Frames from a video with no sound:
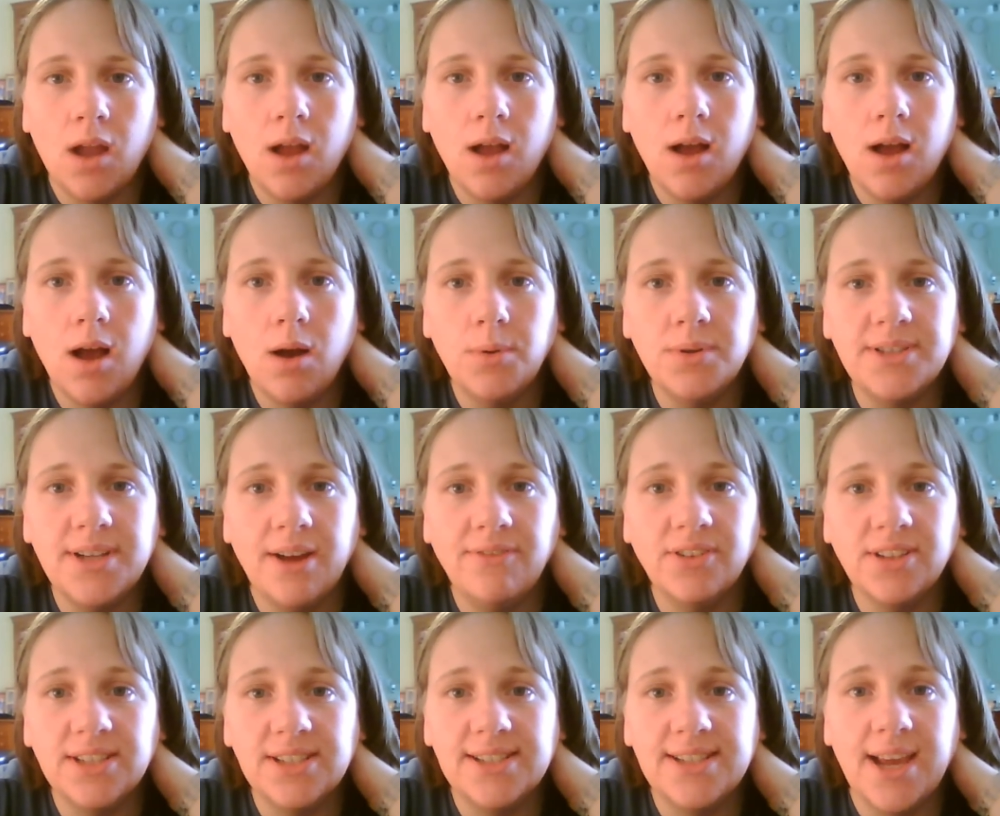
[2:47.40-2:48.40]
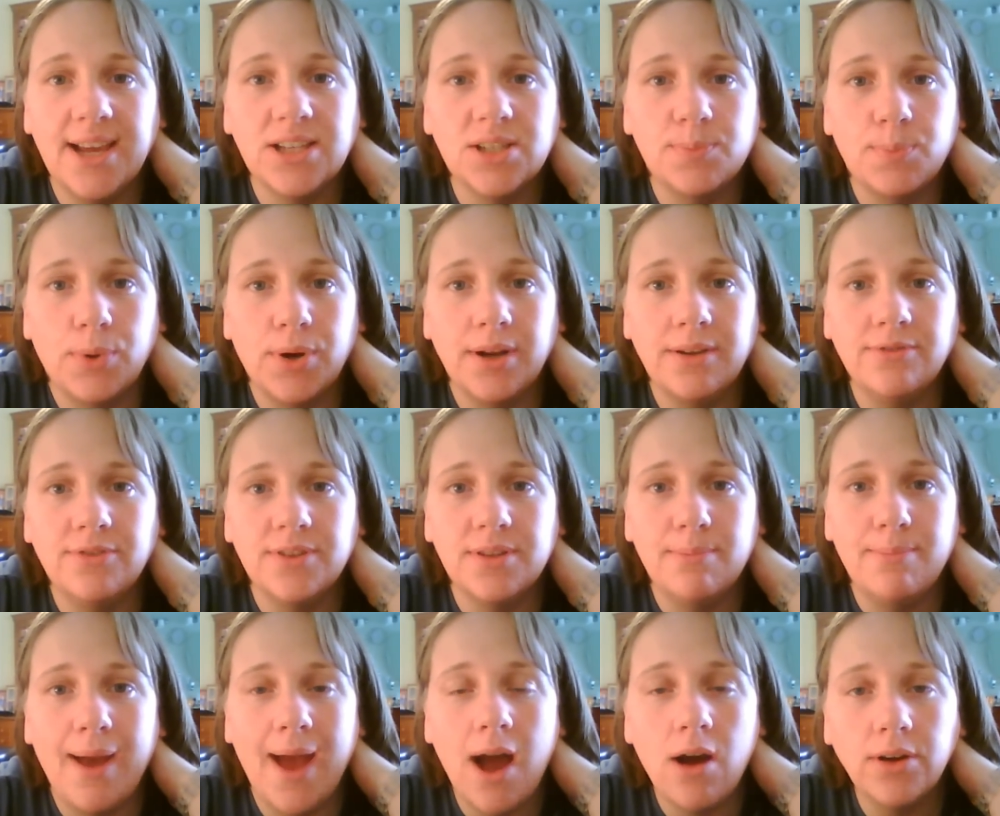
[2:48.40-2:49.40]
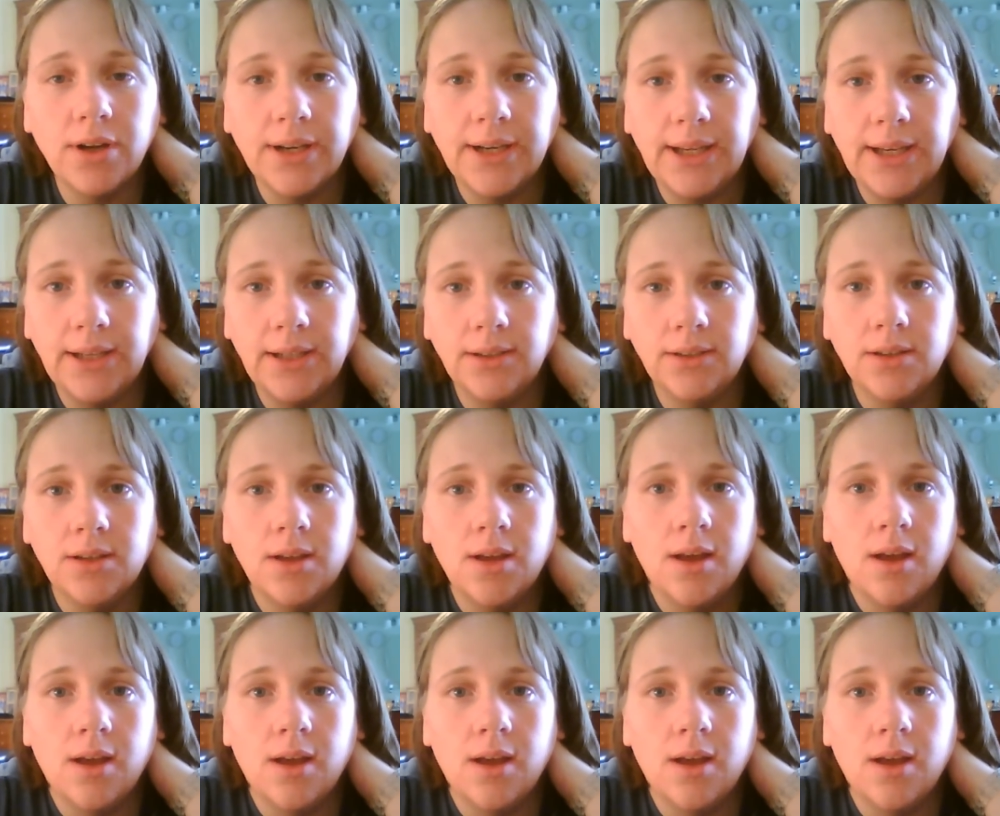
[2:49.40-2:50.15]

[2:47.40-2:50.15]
I would definitely say spring for the balcony.